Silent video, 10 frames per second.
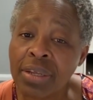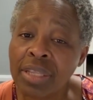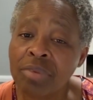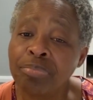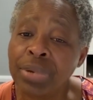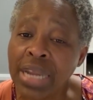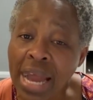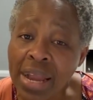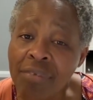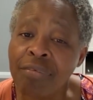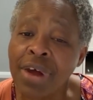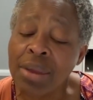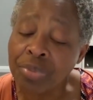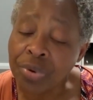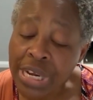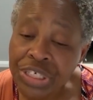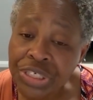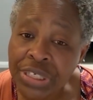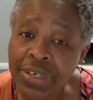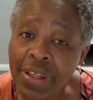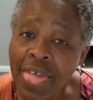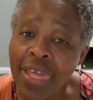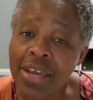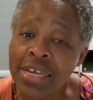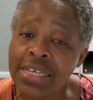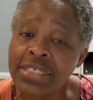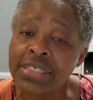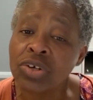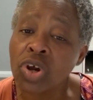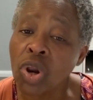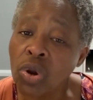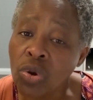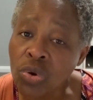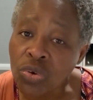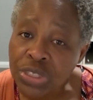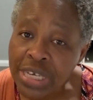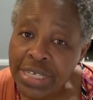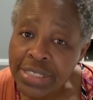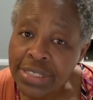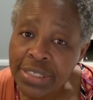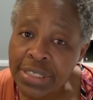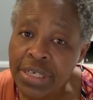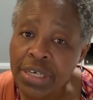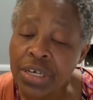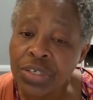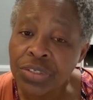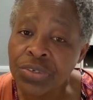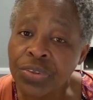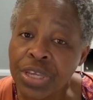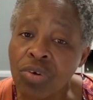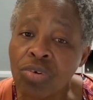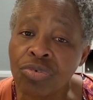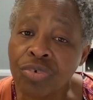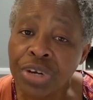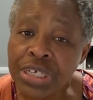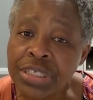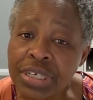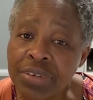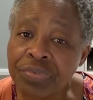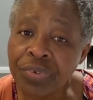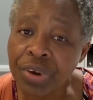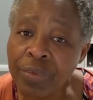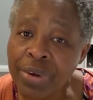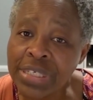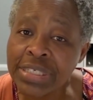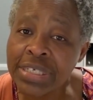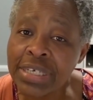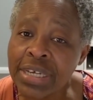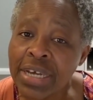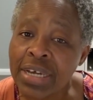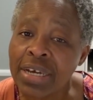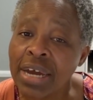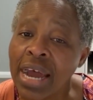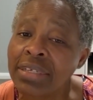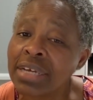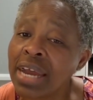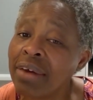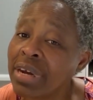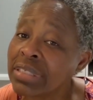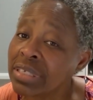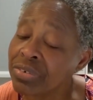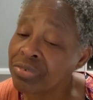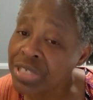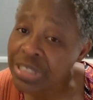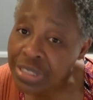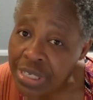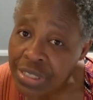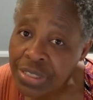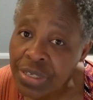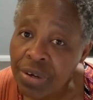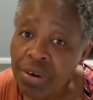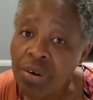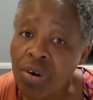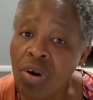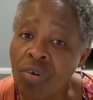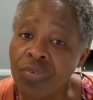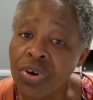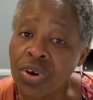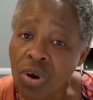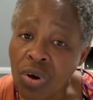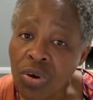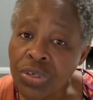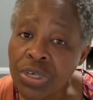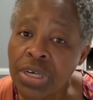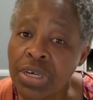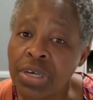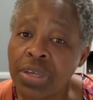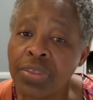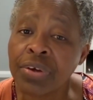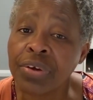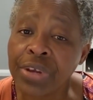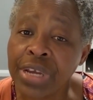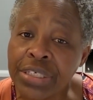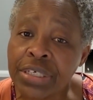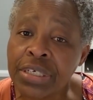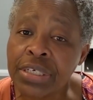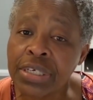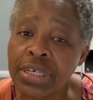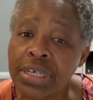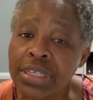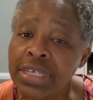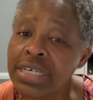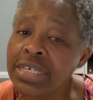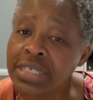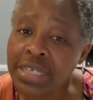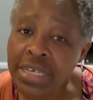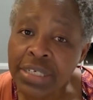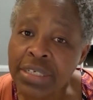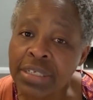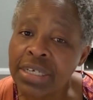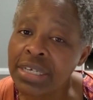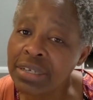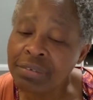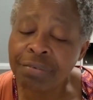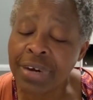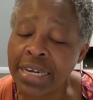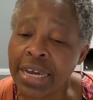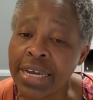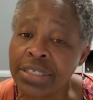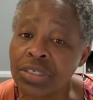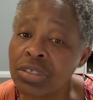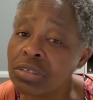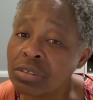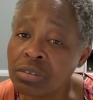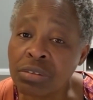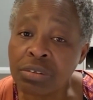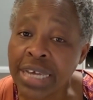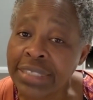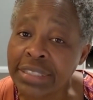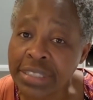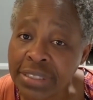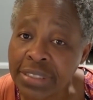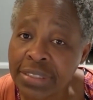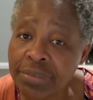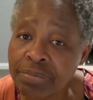the black vibration is the closest to the original frequency and characteristics of God, the Creator, the eternal, infinite, all that is.